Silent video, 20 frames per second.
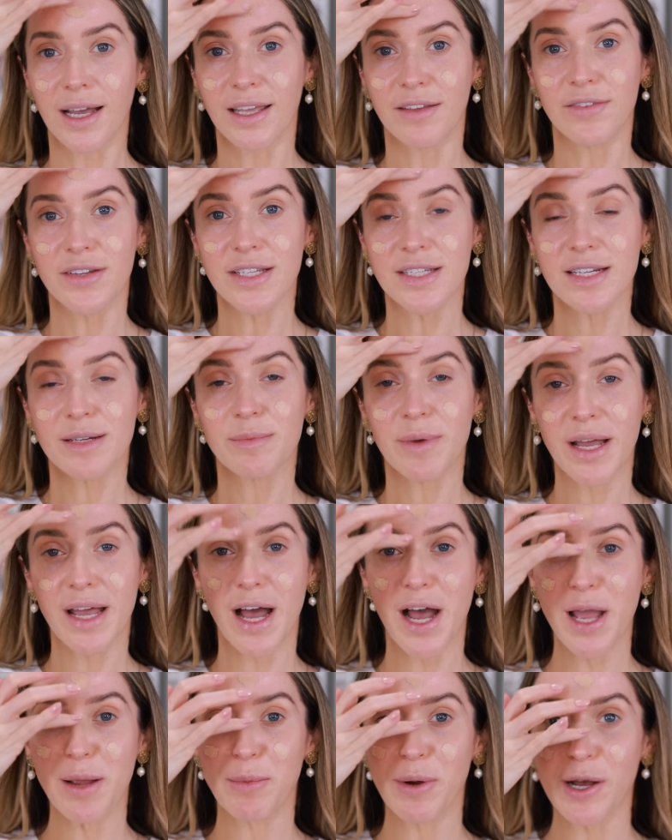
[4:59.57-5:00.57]
I even did my
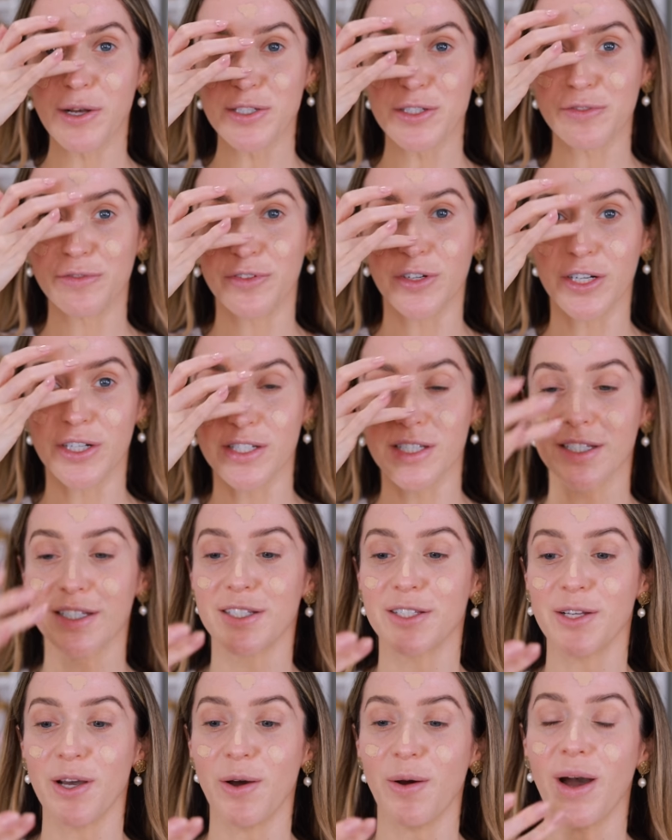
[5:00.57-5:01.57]
eyebrows first,
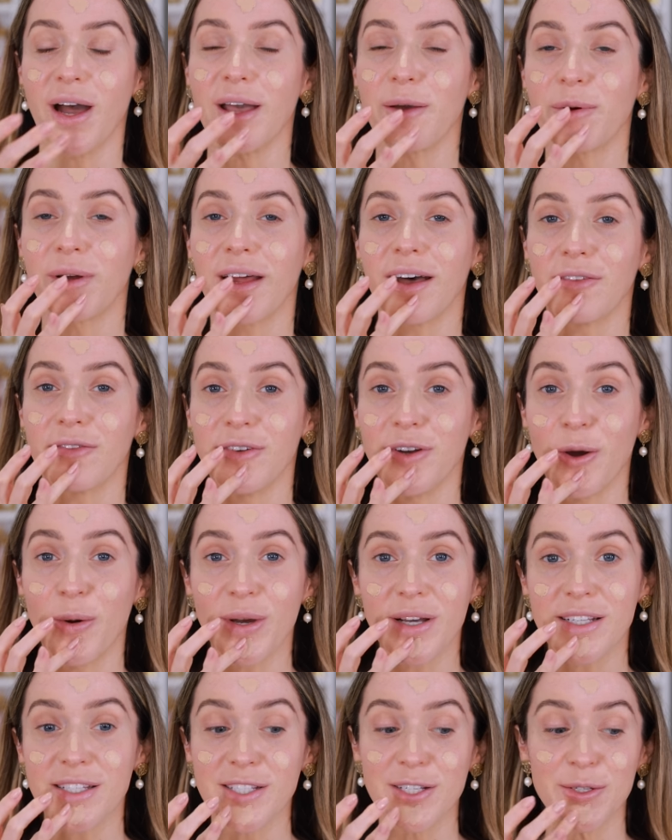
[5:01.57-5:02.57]
so I would have no
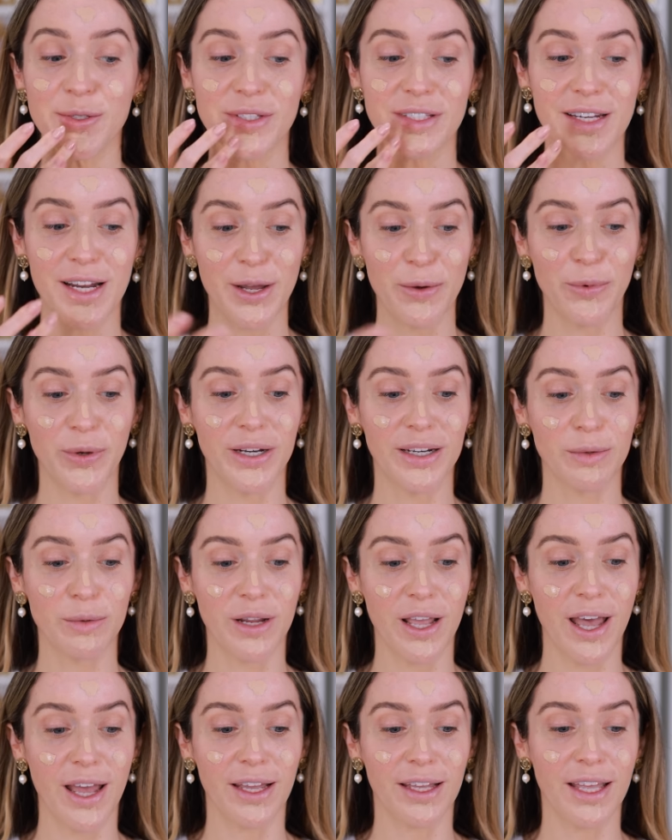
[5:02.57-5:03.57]
excuse and I
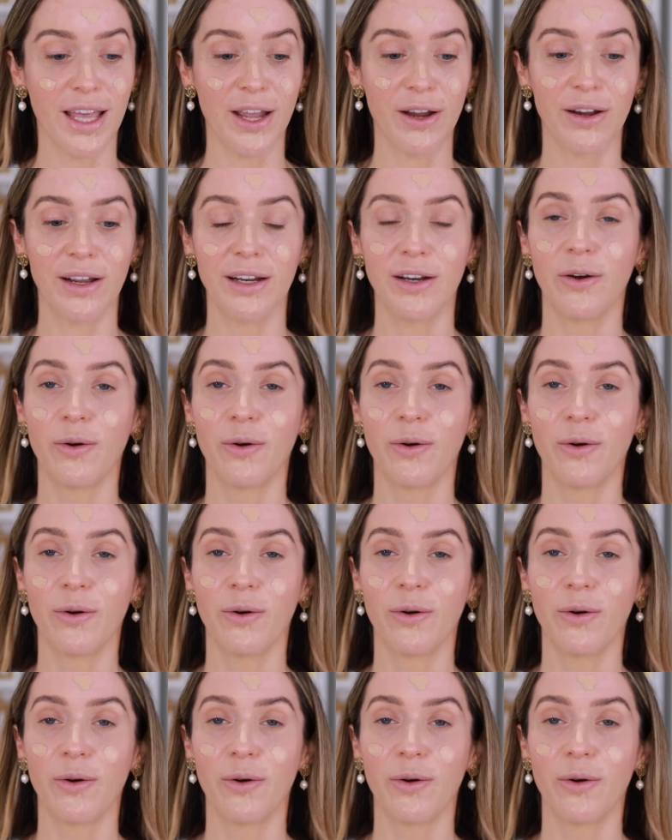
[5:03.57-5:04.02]
wouldn't get carried